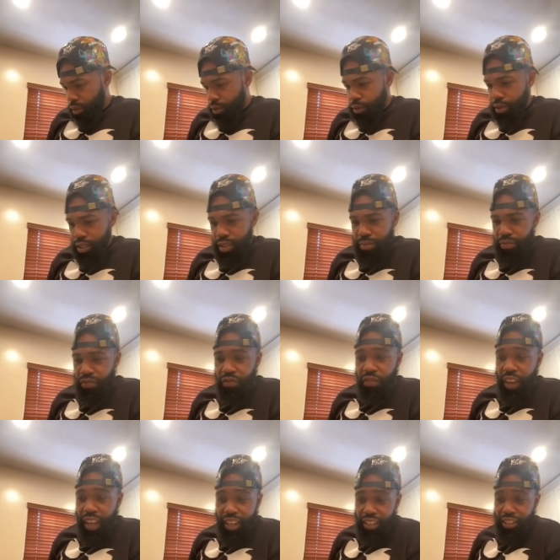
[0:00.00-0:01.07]
on some
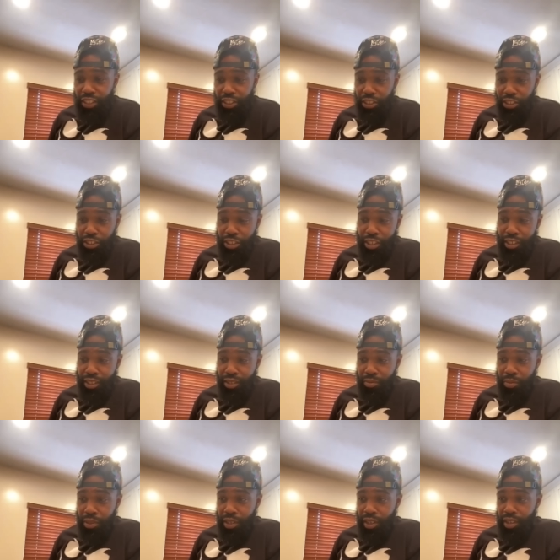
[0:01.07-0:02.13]
fantasy shit. To
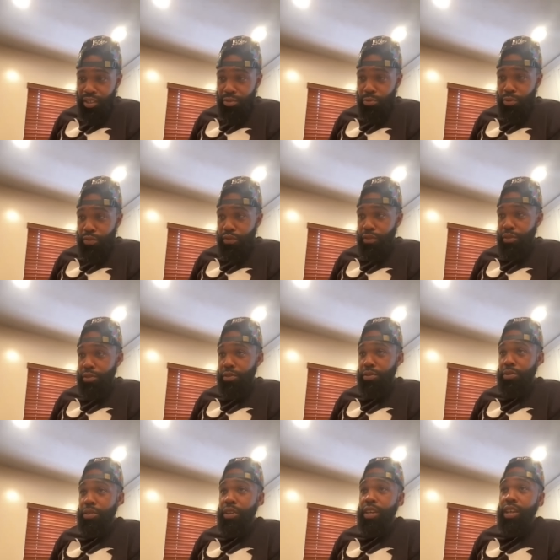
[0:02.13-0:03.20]
be honest with you,
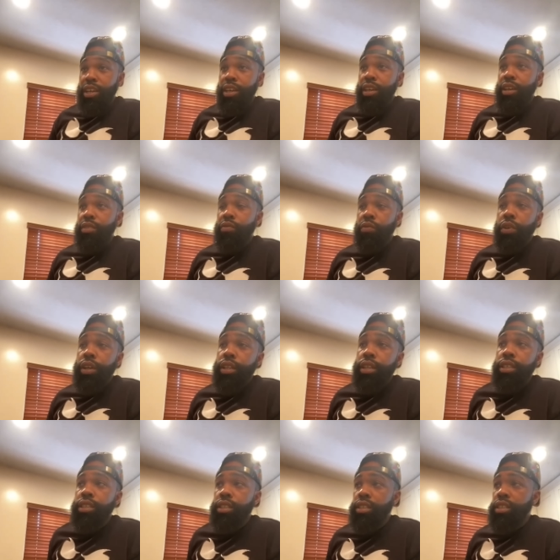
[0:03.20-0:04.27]

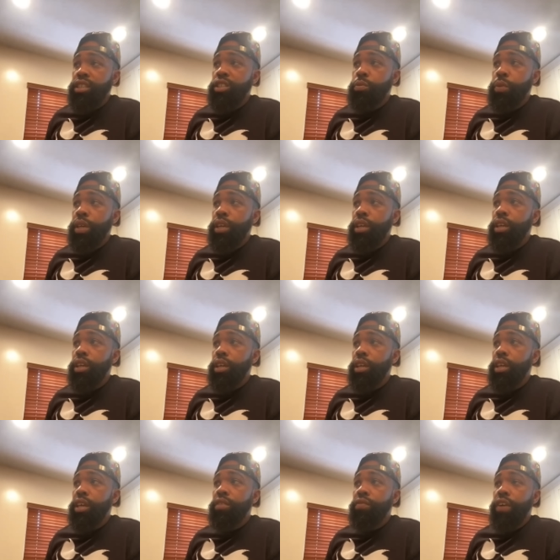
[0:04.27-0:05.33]
realistically speaking,
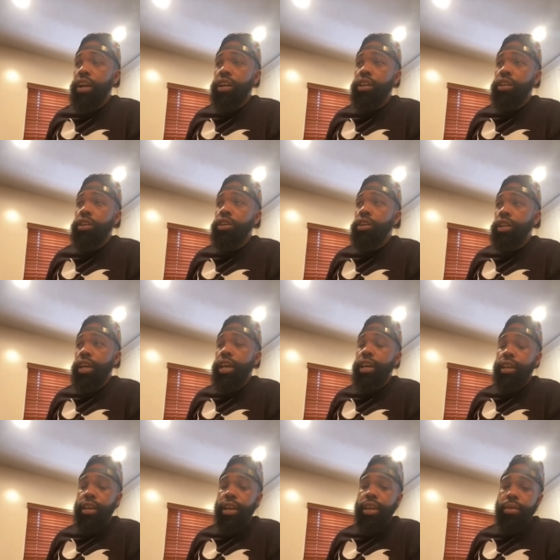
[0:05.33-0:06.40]
if I could
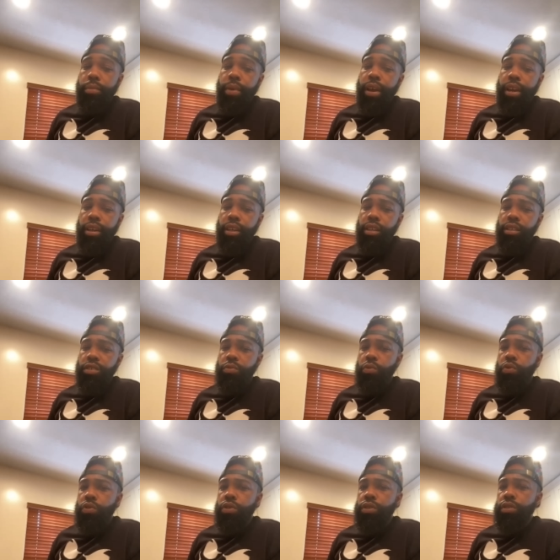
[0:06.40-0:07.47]
have came back in the
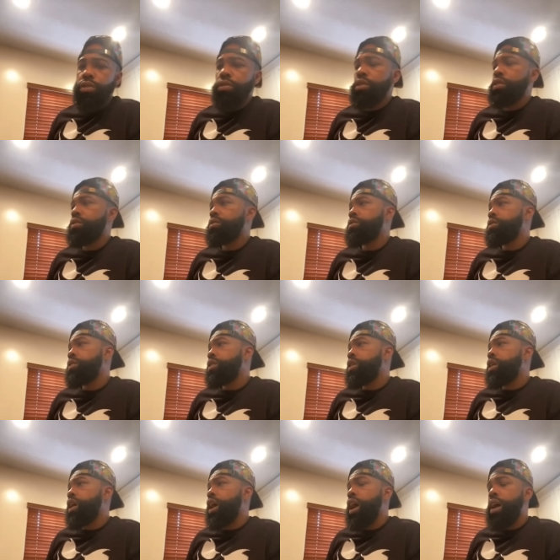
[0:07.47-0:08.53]
sport, you know,
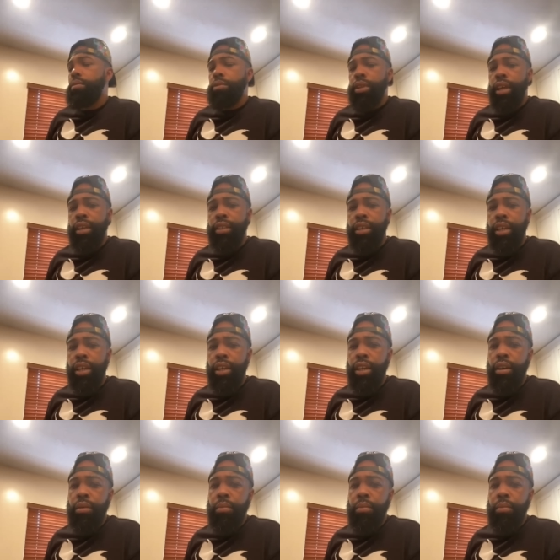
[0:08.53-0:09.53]
I would like to have come